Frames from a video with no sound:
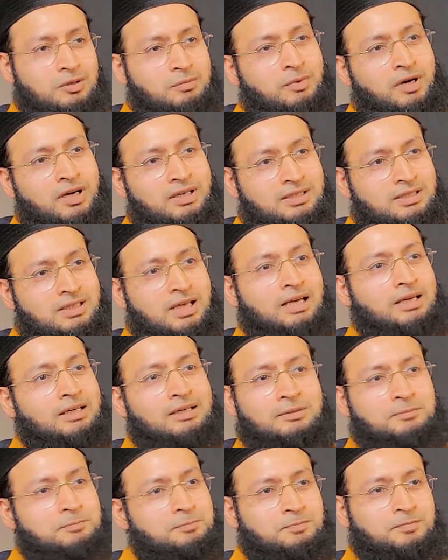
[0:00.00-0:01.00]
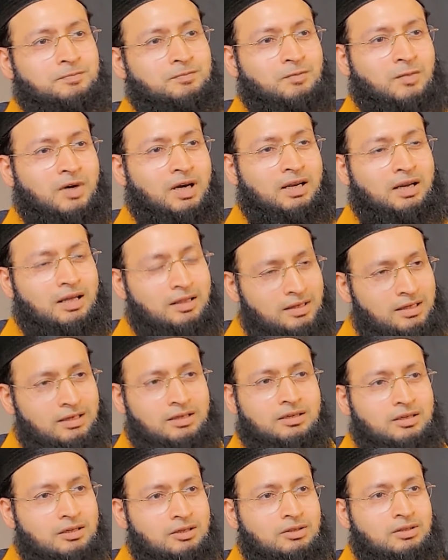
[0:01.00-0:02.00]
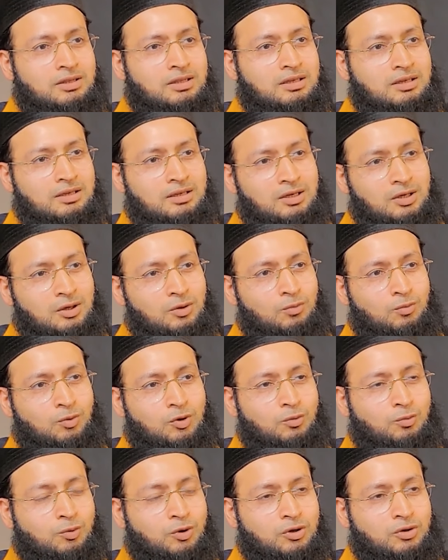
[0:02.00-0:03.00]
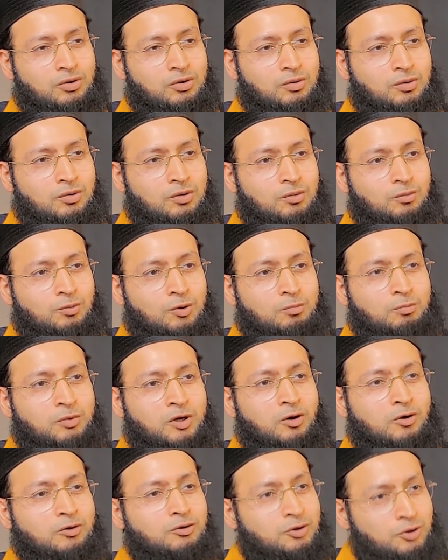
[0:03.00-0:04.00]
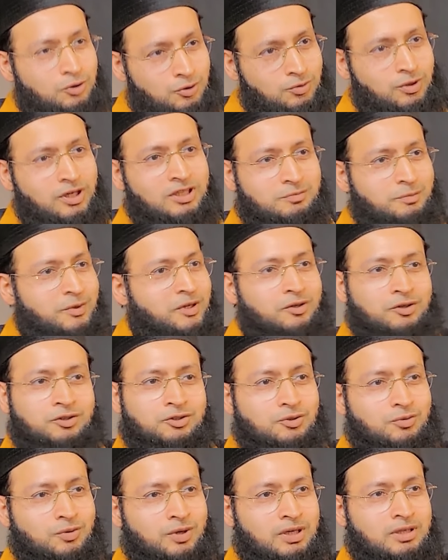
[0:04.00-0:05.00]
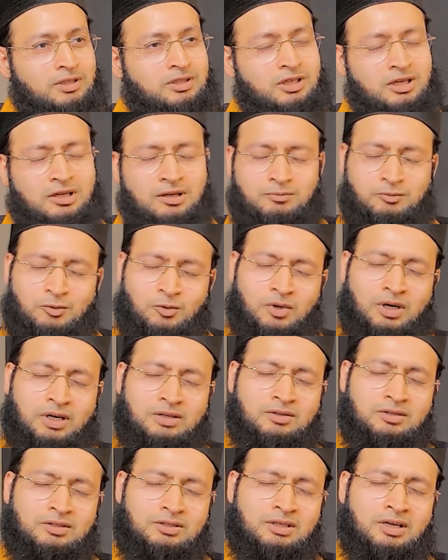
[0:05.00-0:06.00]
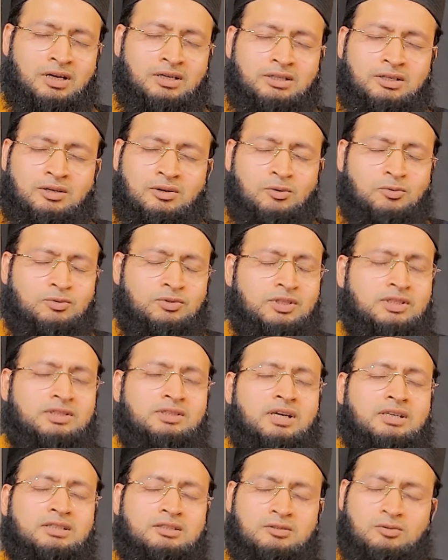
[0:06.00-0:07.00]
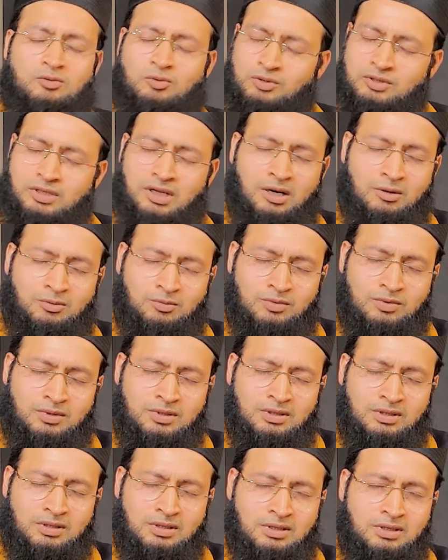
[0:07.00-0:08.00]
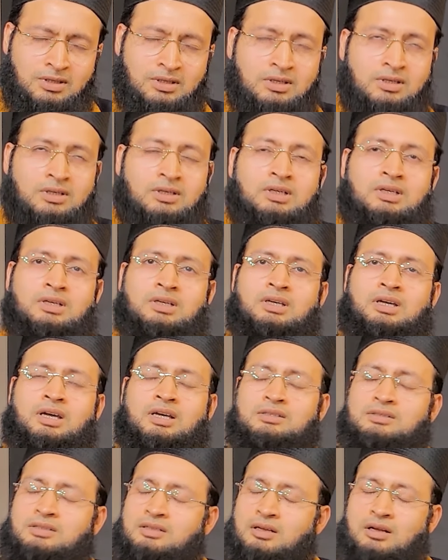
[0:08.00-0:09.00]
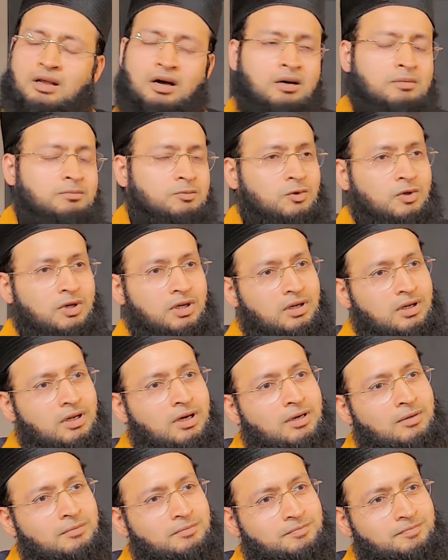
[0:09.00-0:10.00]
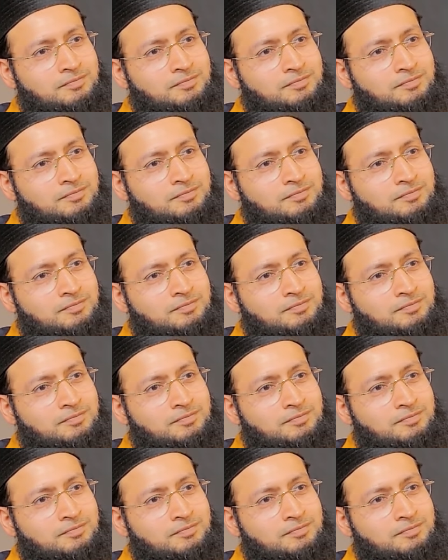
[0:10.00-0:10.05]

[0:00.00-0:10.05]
ship has sank, and I think what belonged to you has been destroyed. Shaykh Abdul Qadir Jilani closed his eyes, looked down and said, Alhamdulillah.